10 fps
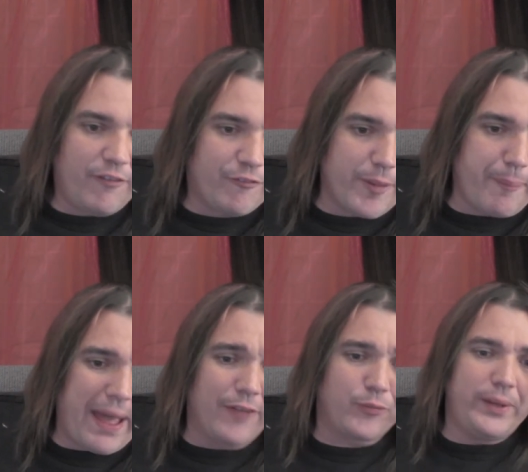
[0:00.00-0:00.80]
For the
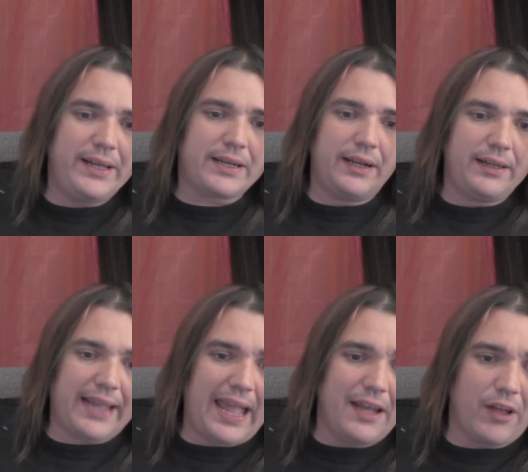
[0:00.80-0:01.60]
past week,
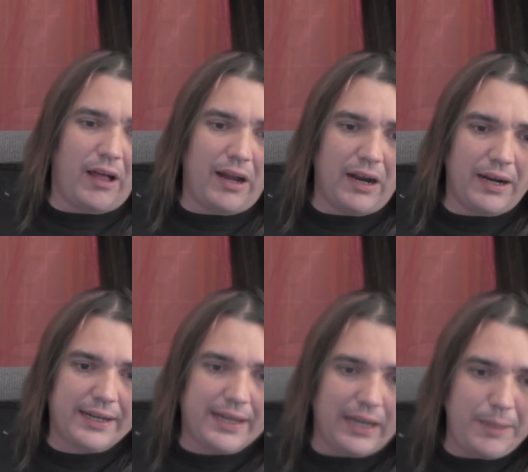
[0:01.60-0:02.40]

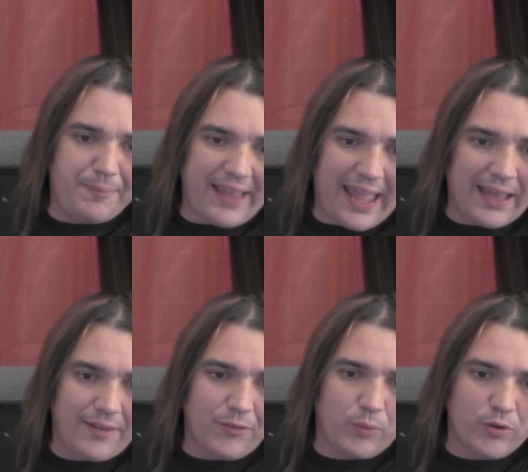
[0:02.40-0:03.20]
Kandahar Khalif's
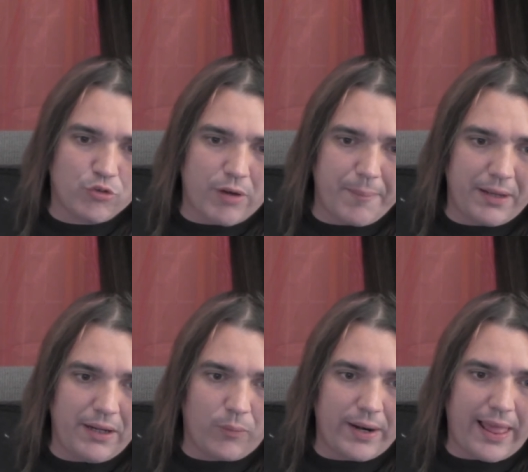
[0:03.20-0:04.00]
hands were
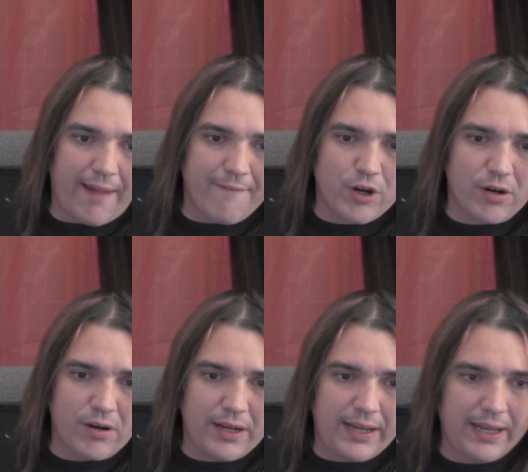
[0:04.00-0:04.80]
trembling
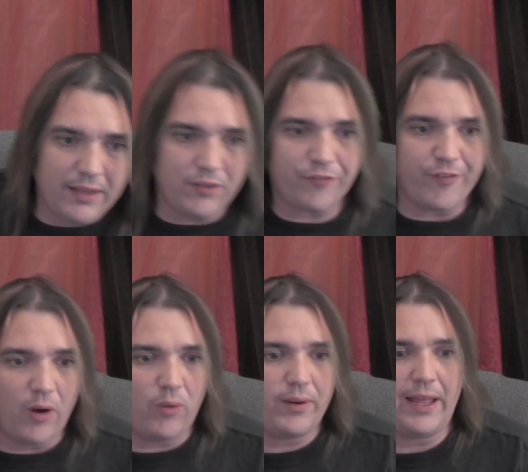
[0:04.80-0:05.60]
whenever his
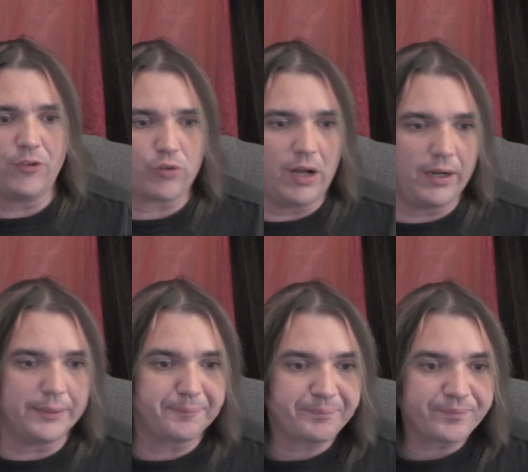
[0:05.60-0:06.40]
phone has
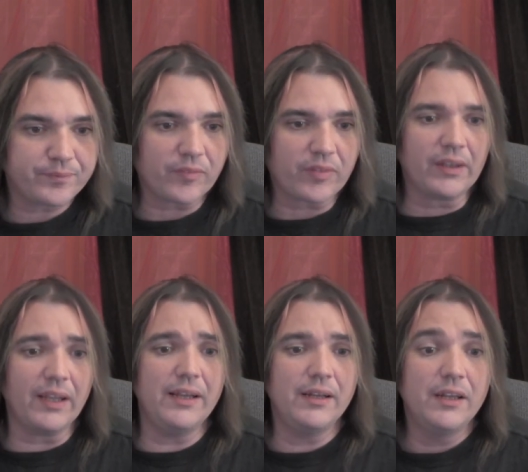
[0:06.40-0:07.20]
rung.
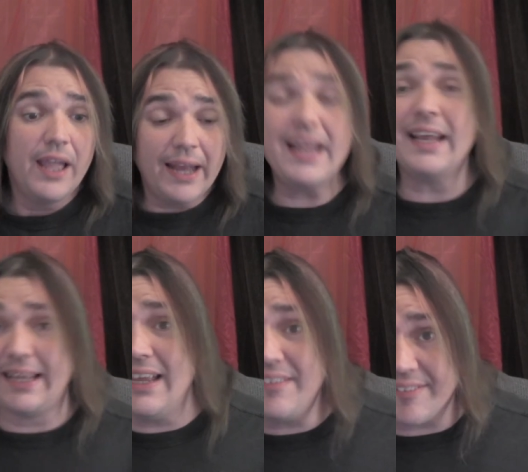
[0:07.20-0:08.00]
And again,
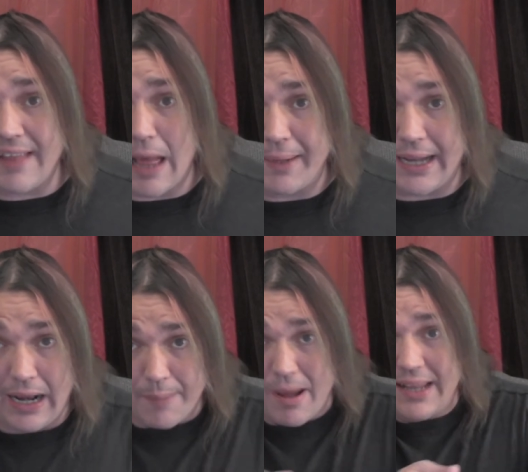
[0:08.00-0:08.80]
he's Islamic,
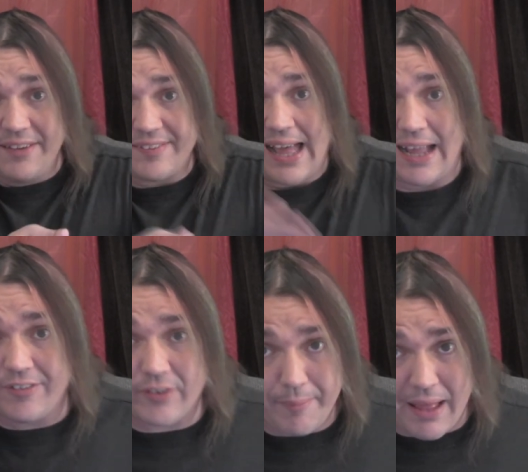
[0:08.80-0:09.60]
and I'm on his side,
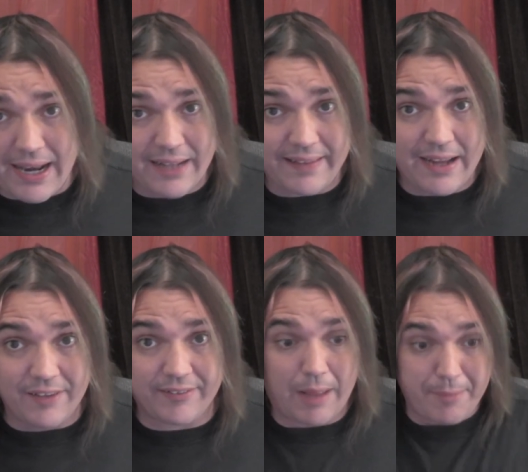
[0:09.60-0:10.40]
so I'm not
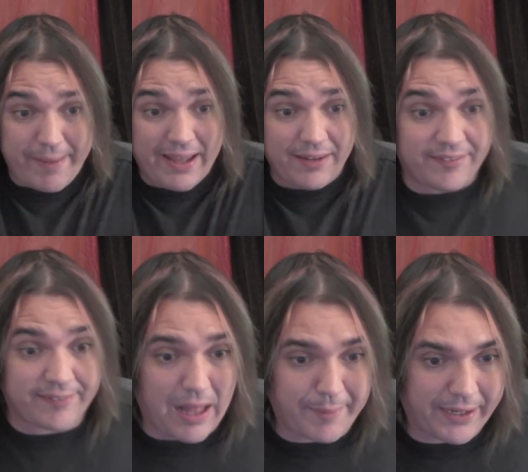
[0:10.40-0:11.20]
anti-Islam. The man is
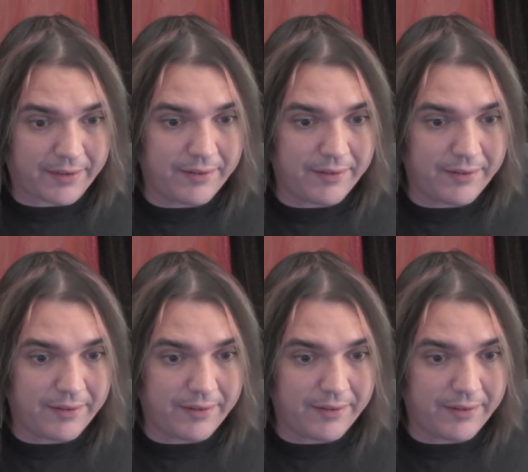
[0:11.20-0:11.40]
Islamic.